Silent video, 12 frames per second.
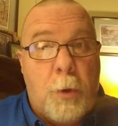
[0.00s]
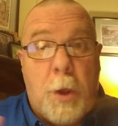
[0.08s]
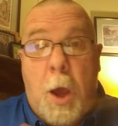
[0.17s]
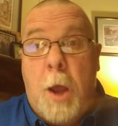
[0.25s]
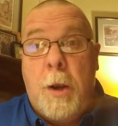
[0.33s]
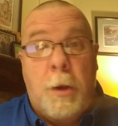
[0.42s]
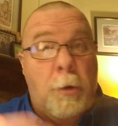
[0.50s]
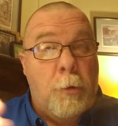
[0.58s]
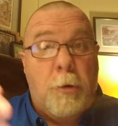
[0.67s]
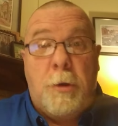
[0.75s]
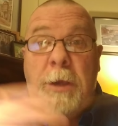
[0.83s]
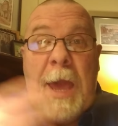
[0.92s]
with God
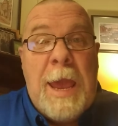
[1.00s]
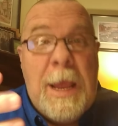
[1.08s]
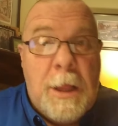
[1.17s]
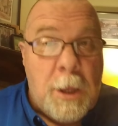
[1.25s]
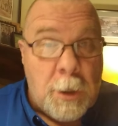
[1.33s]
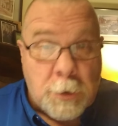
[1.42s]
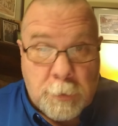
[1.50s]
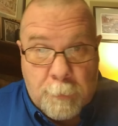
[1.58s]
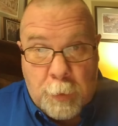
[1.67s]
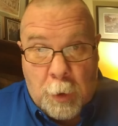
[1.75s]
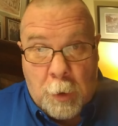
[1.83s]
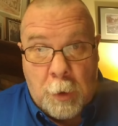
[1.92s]
and gain his
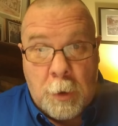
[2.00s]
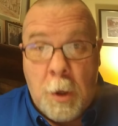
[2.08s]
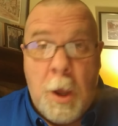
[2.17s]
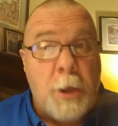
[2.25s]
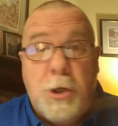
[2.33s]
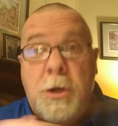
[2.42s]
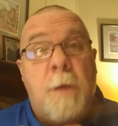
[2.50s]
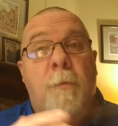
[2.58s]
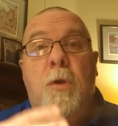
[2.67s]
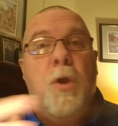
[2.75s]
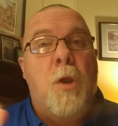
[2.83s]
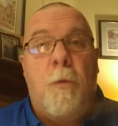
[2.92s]
ability that you
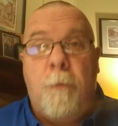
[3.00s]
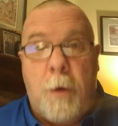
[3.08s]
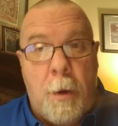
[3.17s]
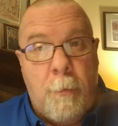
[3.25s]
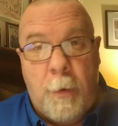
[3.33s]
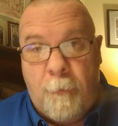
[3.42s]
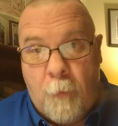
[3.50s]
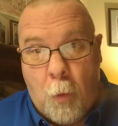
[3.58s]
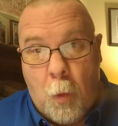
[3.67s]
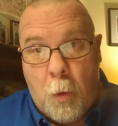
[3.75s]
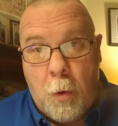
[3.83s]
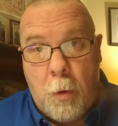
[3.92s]
never could overcome
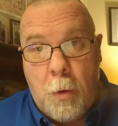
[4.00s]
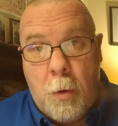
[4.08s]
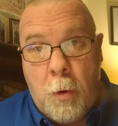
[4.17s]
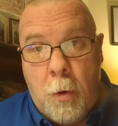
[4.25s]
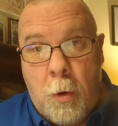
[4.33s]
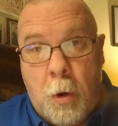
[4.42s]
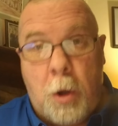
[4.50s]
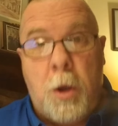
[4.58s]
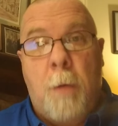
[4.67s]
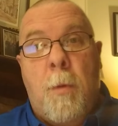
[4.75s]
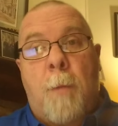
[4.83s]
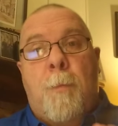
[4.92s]
before.
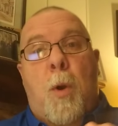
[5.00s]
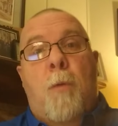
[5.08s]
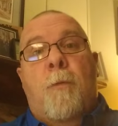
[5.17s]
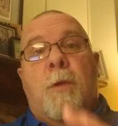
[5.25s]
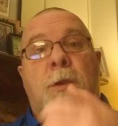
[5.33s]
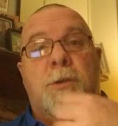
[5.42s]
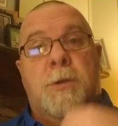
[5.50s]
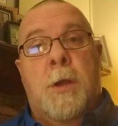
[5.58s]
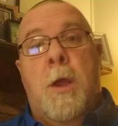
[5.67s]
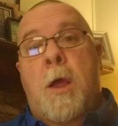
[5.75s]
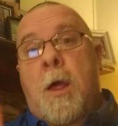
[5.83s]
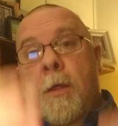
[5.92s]
Come up over this
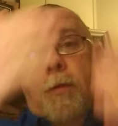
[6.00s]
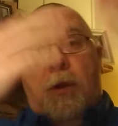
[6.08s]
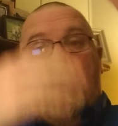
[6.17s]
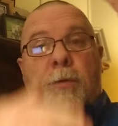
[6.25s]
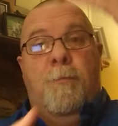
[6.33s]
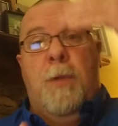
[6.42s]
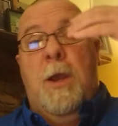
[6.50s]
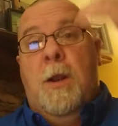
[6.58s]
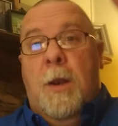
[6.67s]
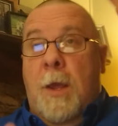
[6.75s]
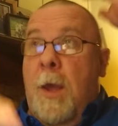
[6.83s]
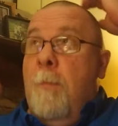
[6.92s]
this
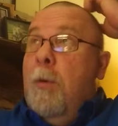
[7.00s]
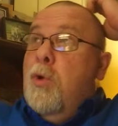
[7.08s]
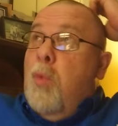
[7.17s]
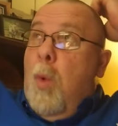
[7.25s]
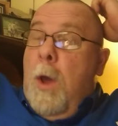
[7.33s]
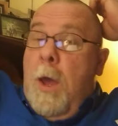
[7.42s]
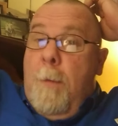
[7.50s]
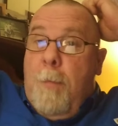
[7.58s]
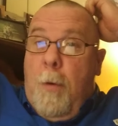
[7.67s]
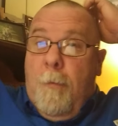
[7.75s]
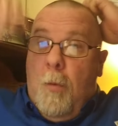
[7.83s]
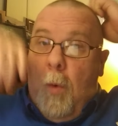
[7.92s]
big limb that's way
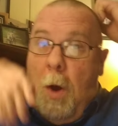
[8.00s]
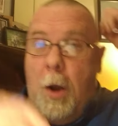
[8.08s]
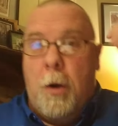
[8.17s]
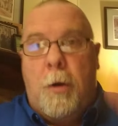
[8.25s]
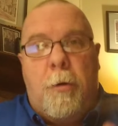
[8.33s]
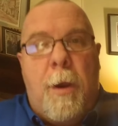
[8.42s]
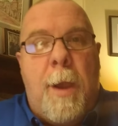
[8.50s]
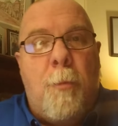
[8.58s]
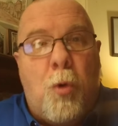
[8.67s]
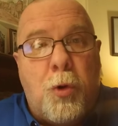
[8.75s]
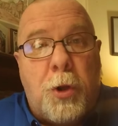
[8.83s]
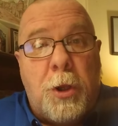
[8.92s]
up over the water.
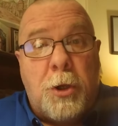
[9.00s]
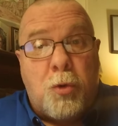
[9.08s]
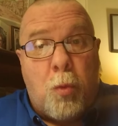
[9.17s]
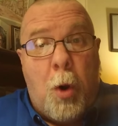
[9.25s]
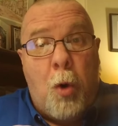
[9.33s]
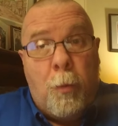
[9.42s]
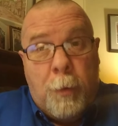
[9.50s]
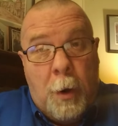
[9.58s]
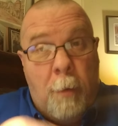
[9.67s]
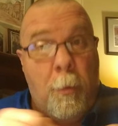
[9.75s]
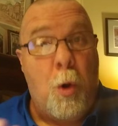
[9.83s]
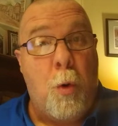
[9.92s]
Grab onto this rope
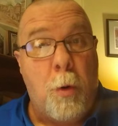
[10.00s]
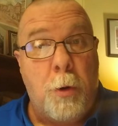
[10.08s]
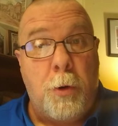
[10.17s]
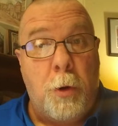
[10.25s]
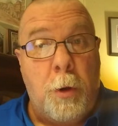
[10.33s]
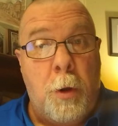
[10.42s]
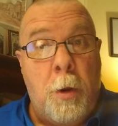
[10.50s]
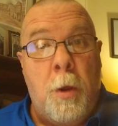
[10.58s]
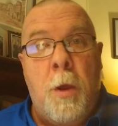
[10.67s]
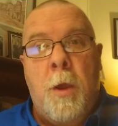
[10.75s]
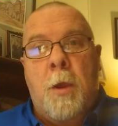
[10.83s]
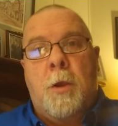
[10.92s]
that I'm lowering to you.
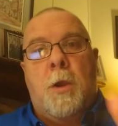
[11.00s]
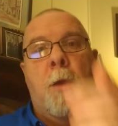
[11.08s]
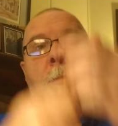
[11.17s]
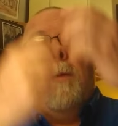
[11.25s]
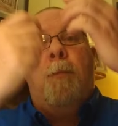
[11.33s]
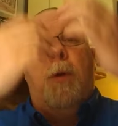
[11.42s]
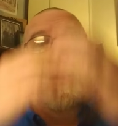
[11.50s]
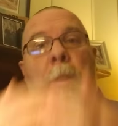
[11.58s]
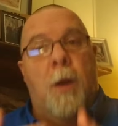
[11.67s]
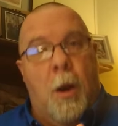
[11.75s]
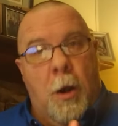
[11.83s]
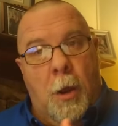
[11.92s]
Come up there
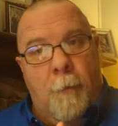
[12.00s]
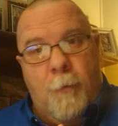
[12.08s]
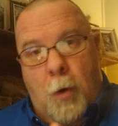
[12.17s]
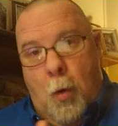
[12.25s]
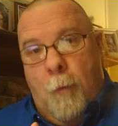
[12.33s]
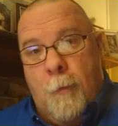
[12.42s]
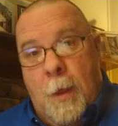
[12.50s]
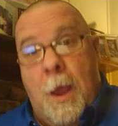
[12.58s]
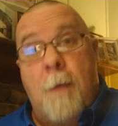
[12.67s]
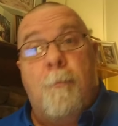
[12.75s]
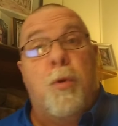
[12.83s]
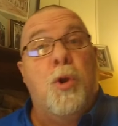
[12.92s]
and I'll love you over
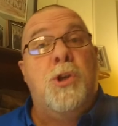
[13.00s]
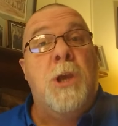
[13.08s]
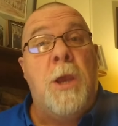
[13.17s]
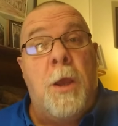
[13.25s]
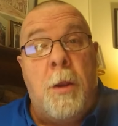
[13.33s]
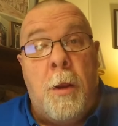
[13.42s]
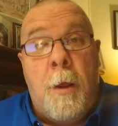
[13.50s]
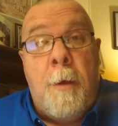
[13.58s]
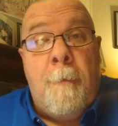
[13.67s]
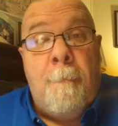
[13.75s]
that and put you in